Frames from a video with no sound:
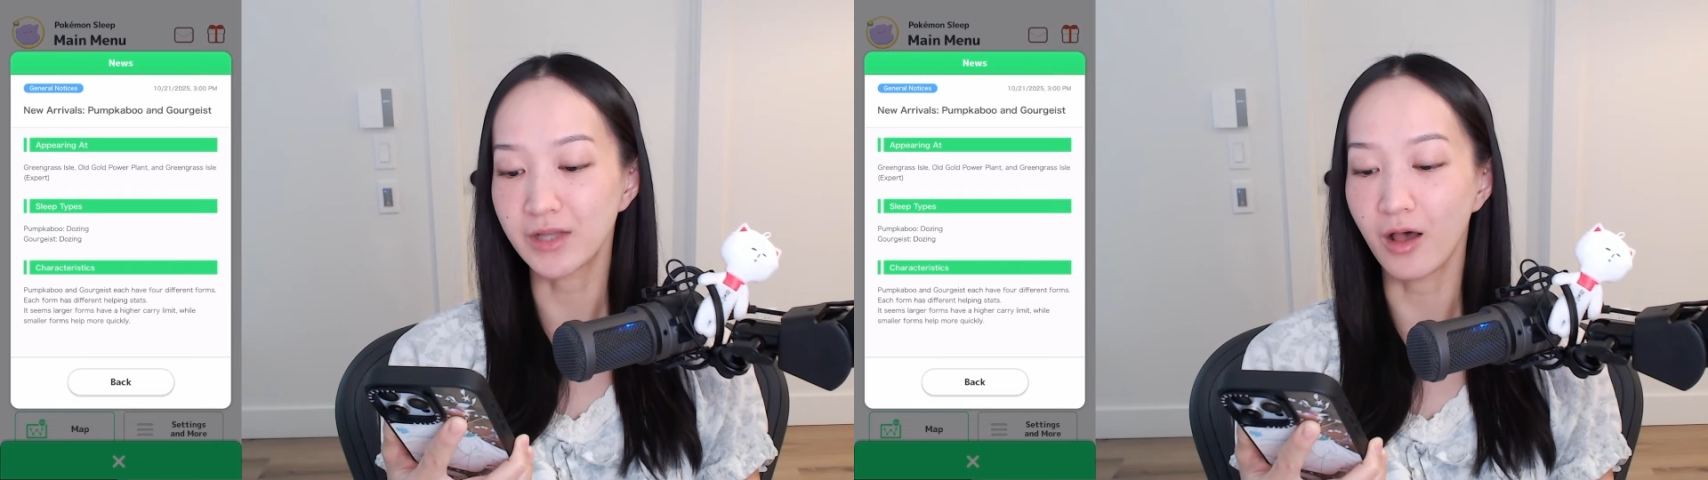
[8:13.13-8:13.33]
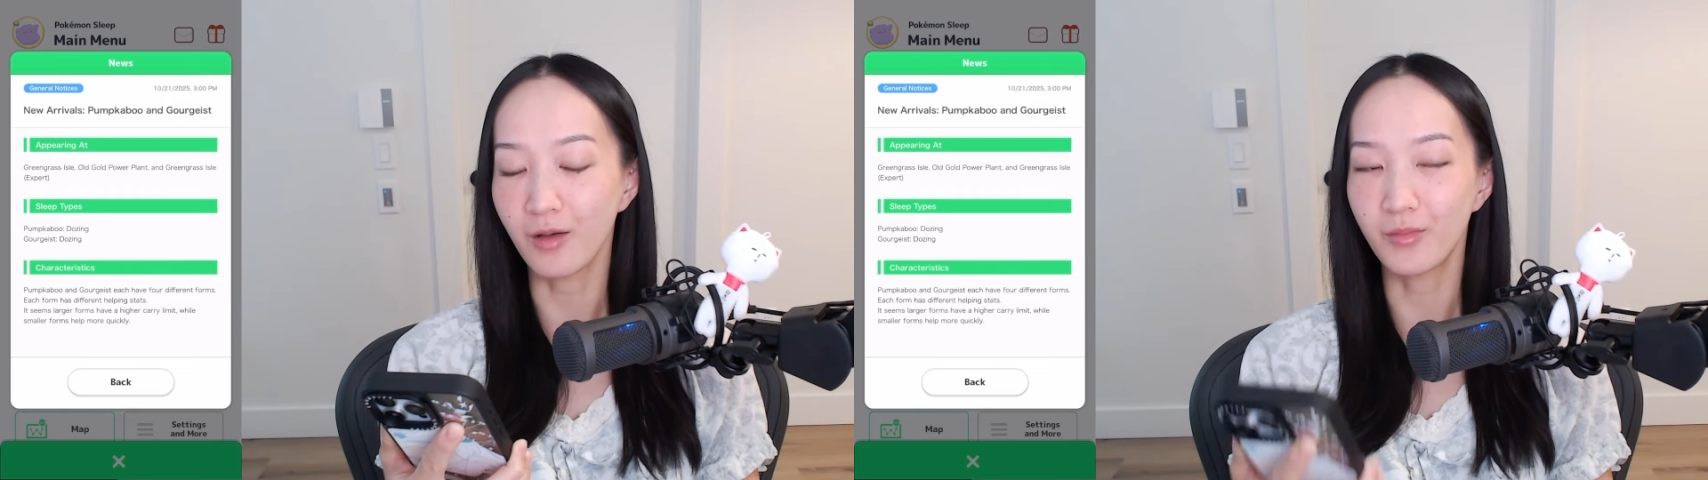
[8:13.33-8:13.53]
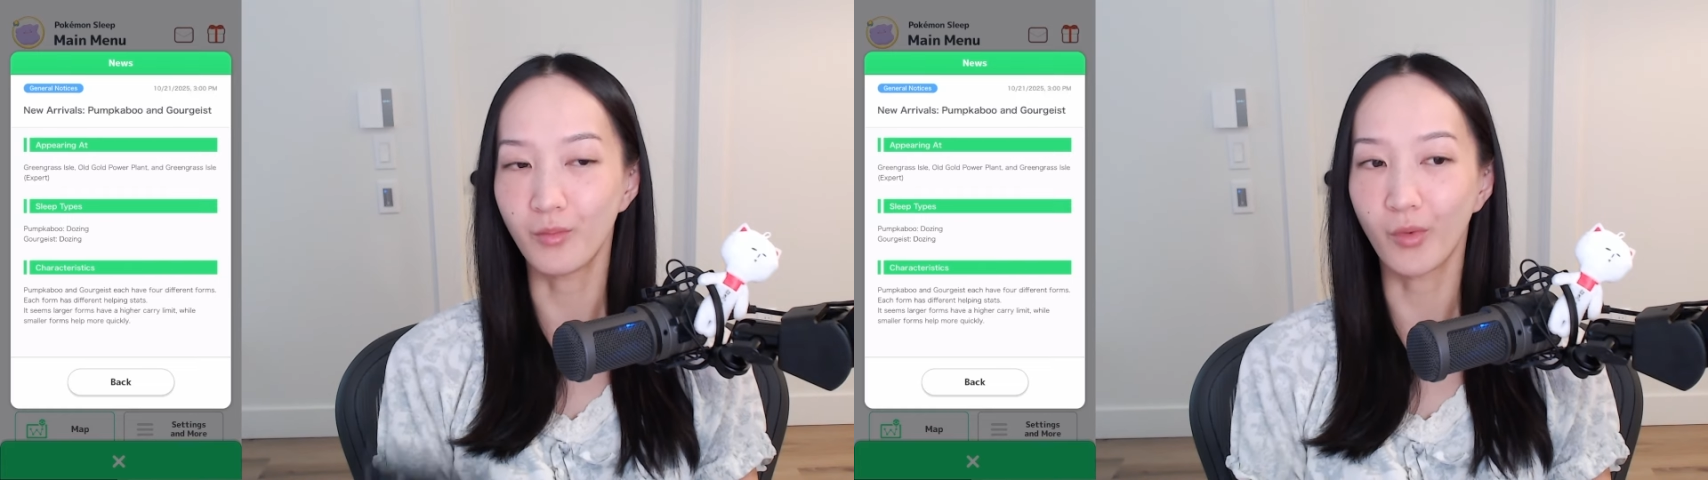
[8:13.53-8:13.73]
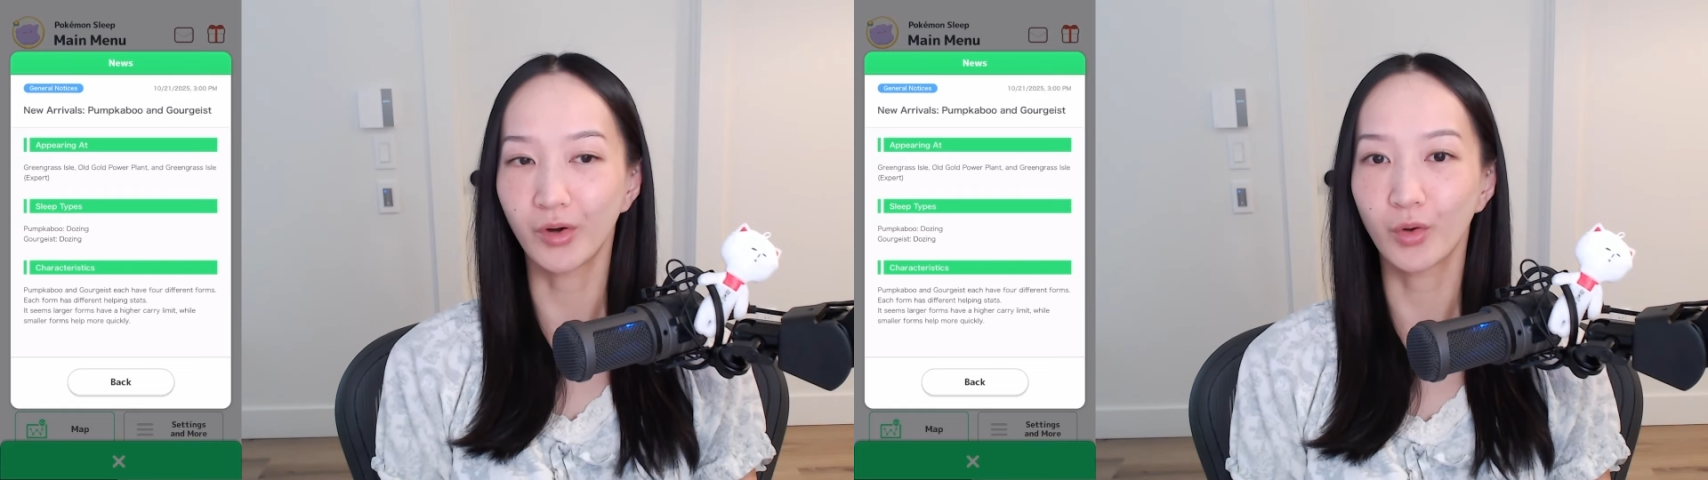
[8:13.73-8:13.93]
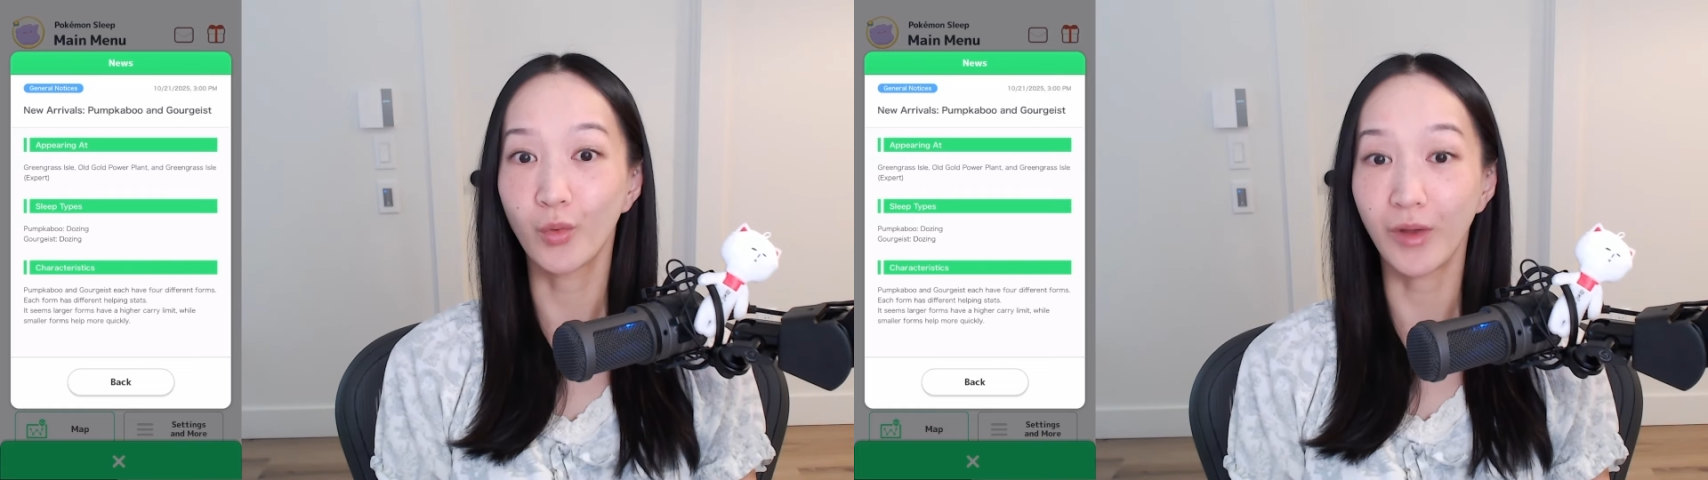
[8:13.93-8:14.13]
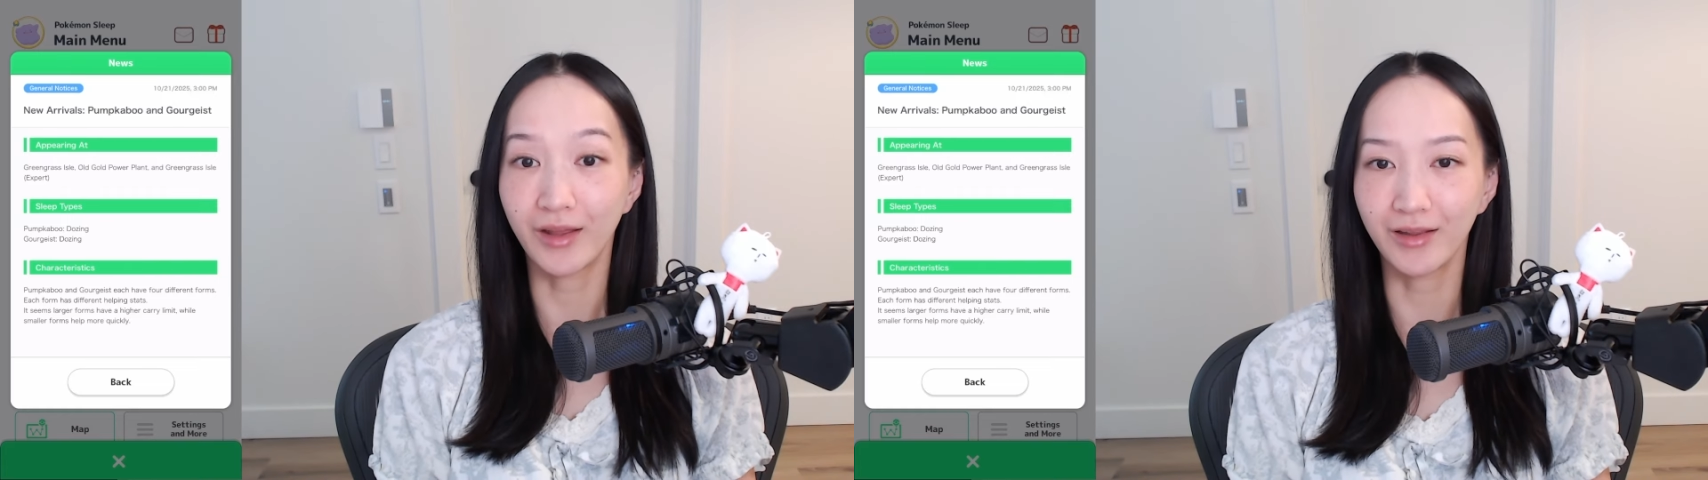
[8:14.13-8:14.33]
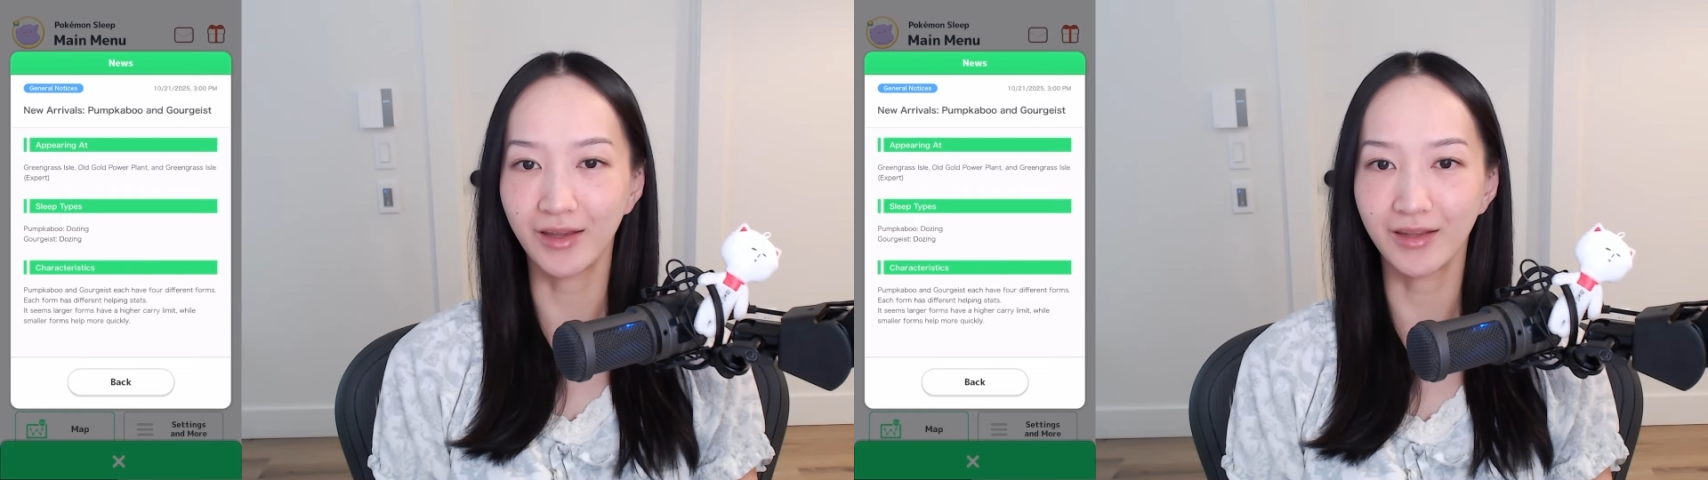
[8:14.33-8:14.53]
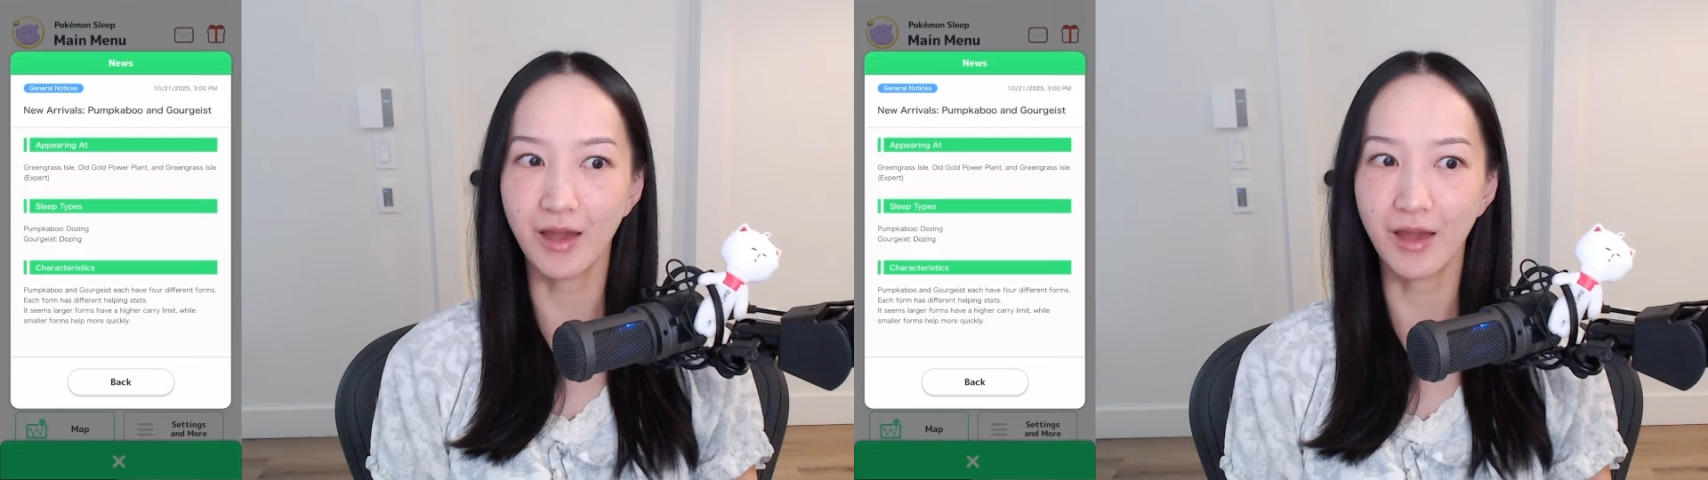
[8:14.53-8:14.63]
help more quickly.